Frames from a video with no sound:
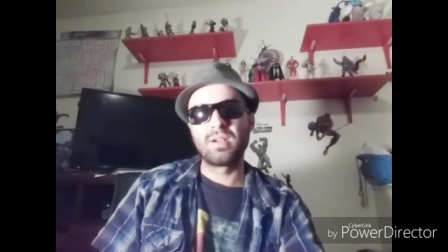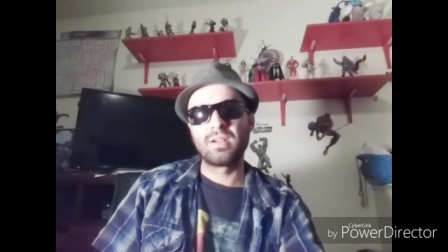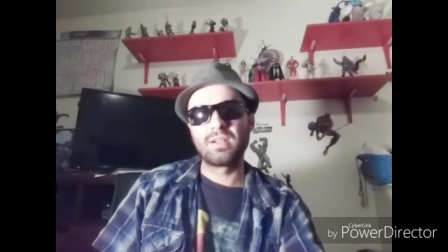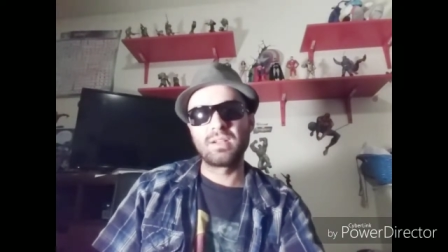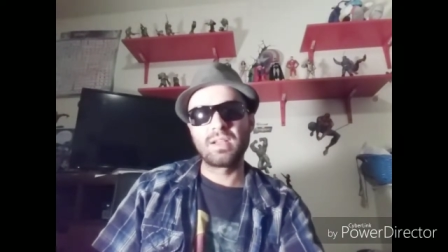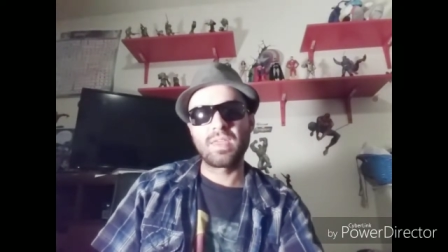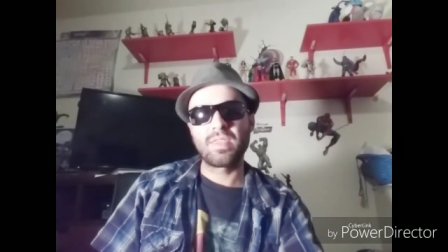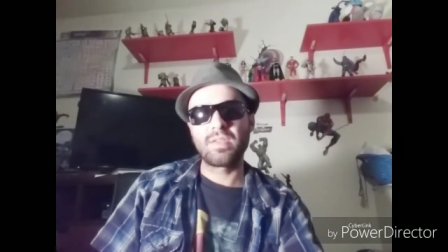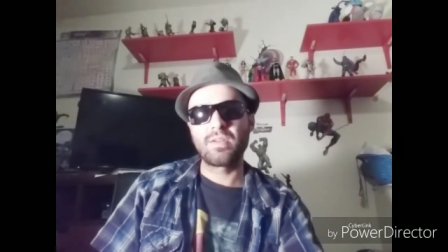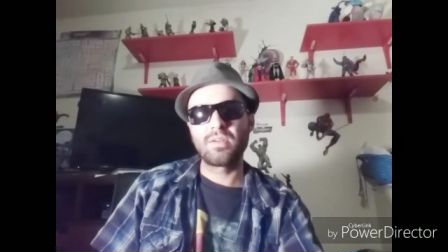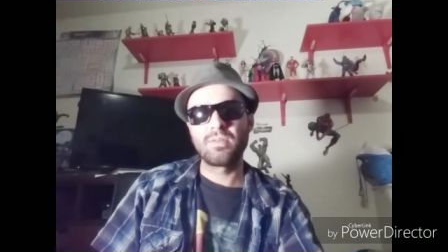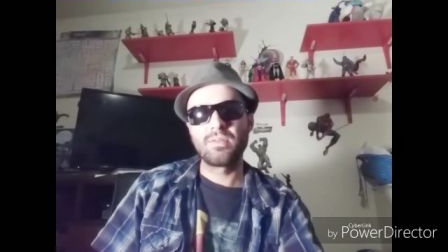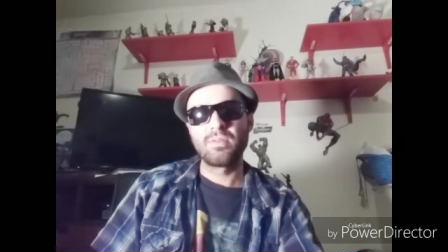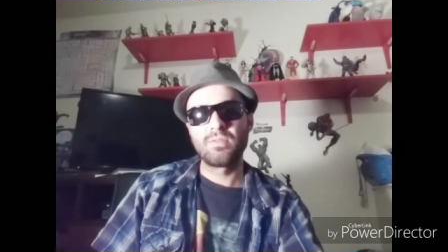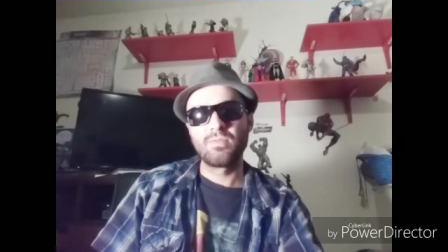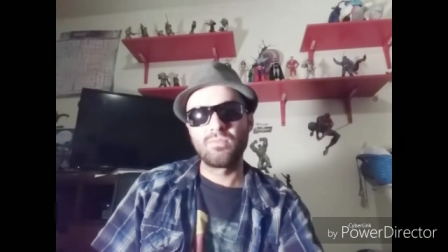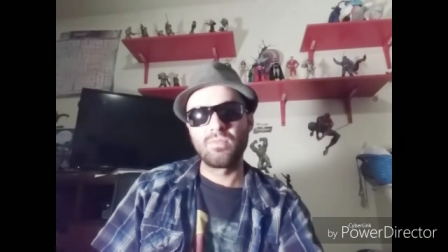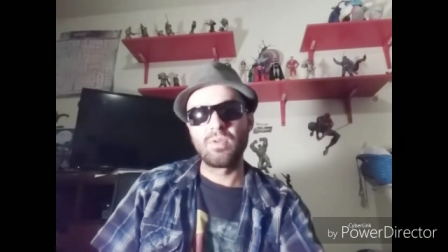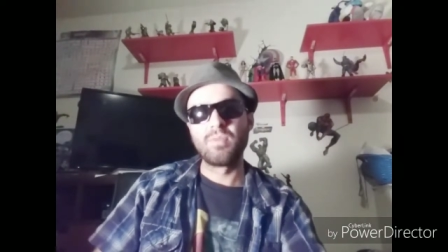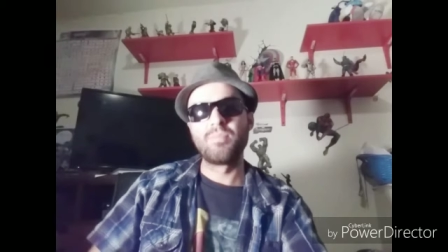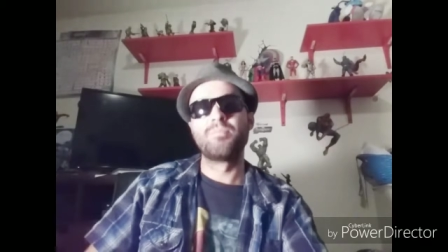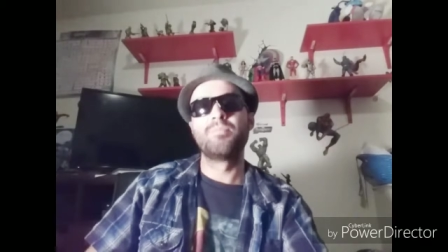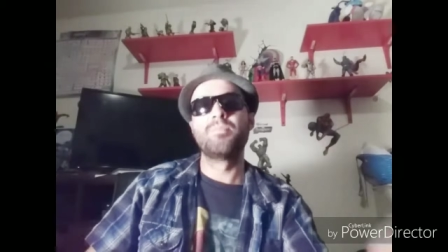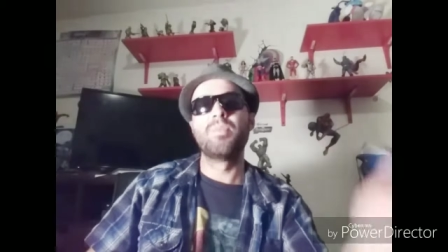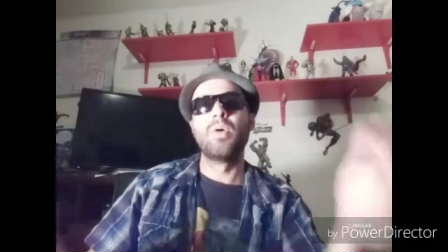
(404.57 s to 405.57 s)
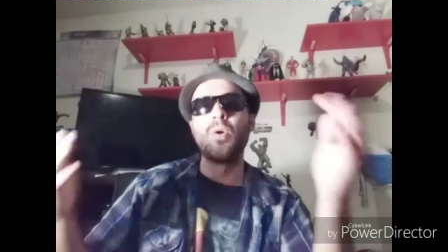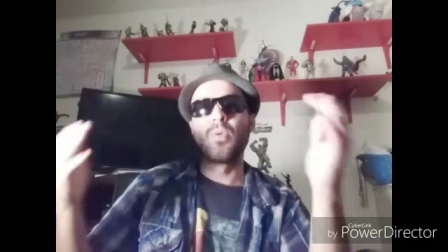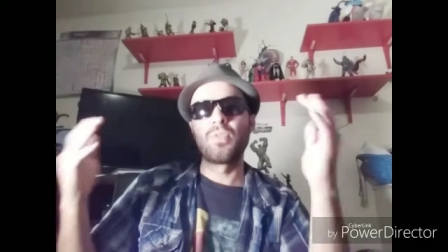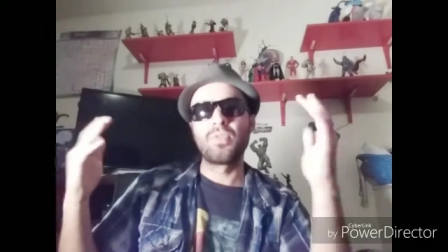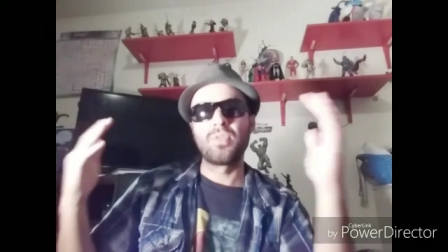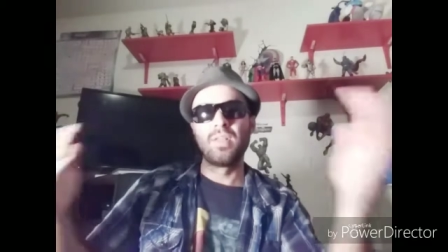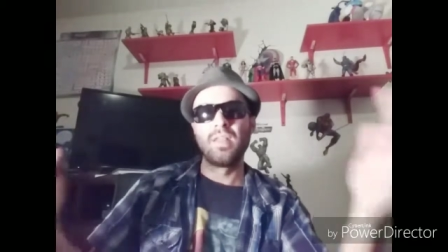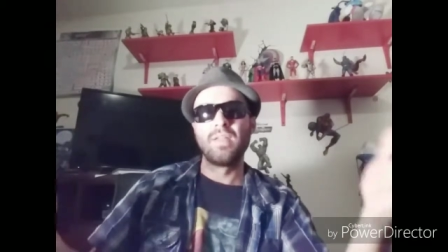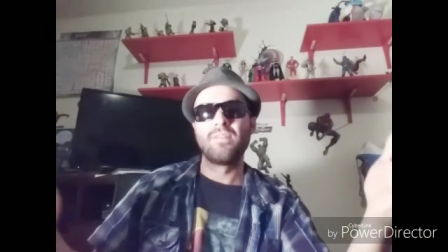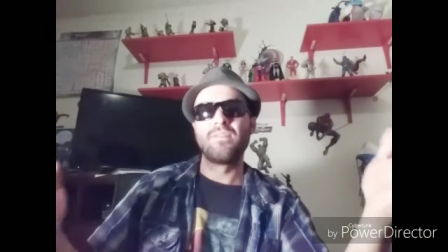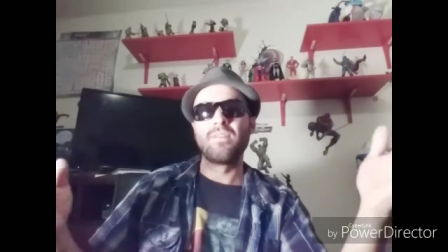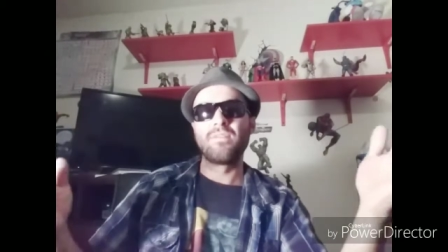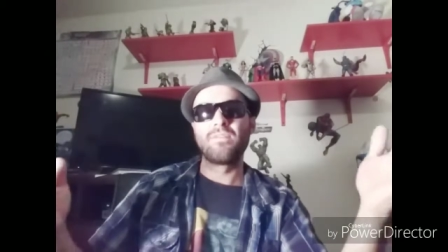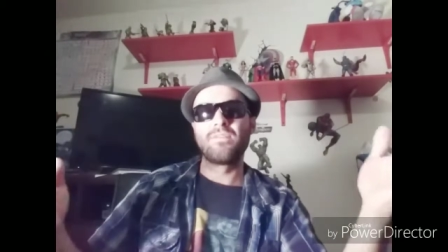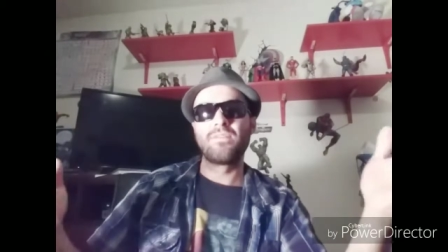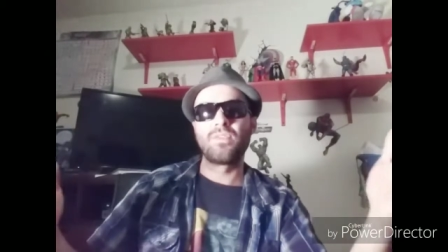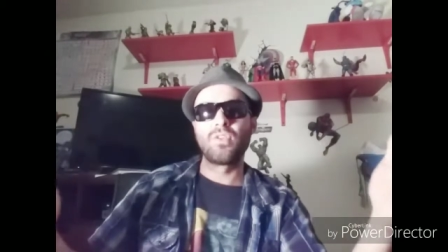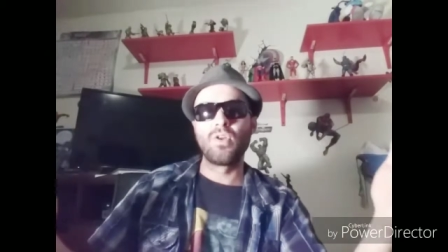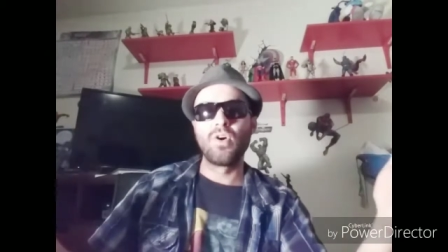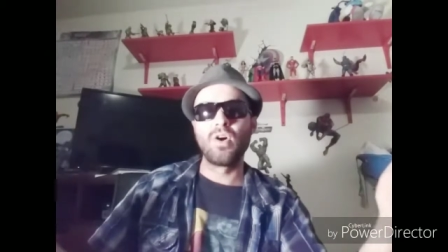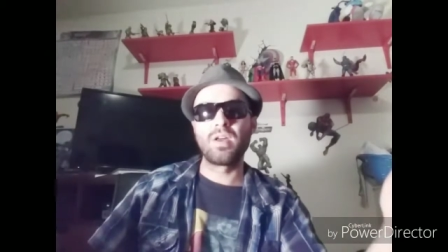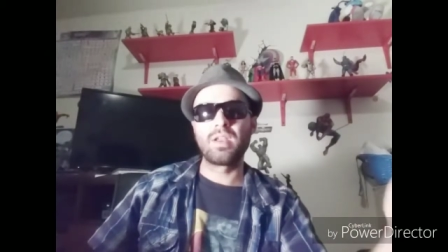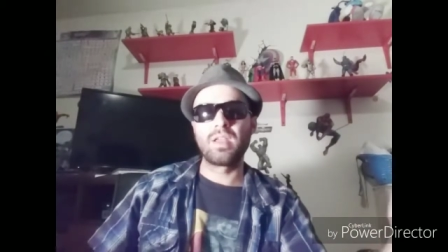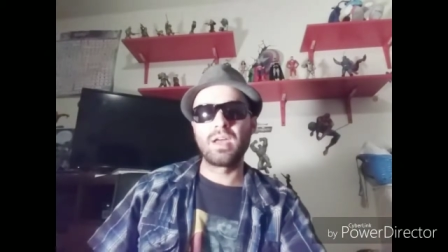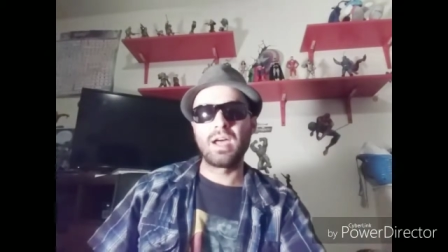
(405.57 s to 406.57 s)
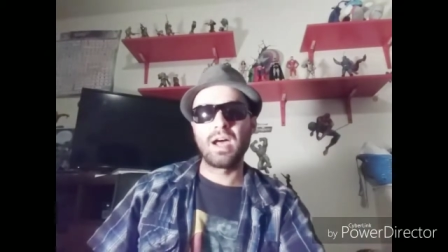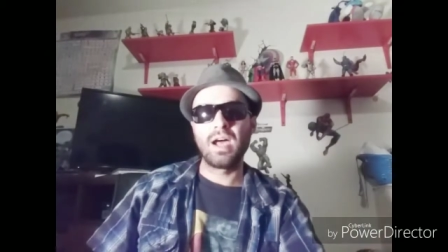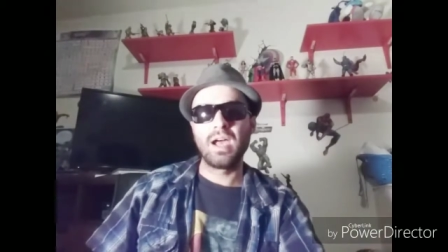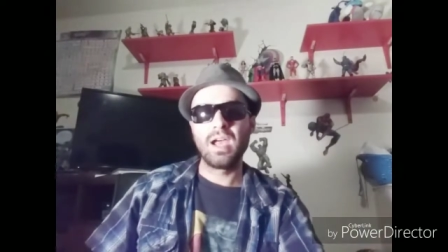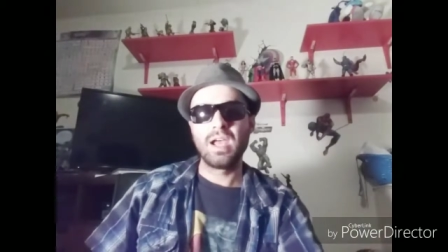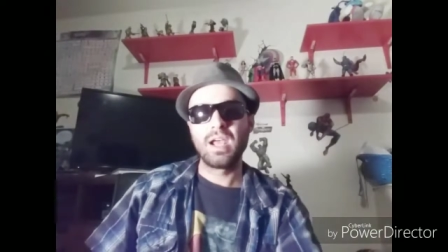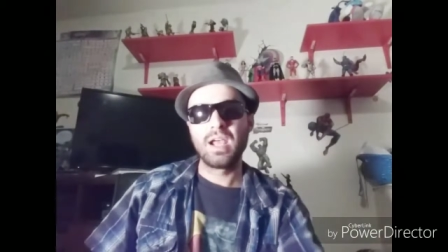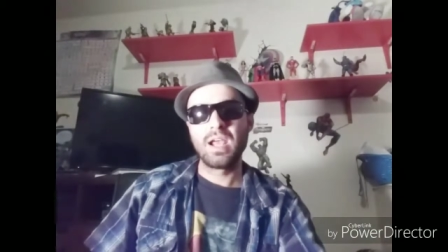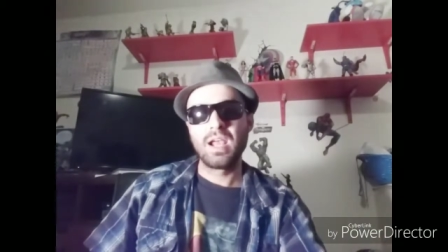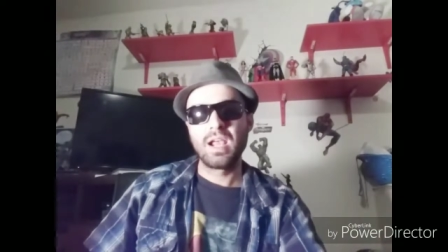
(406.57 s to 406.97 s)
or another. We both live in Florida.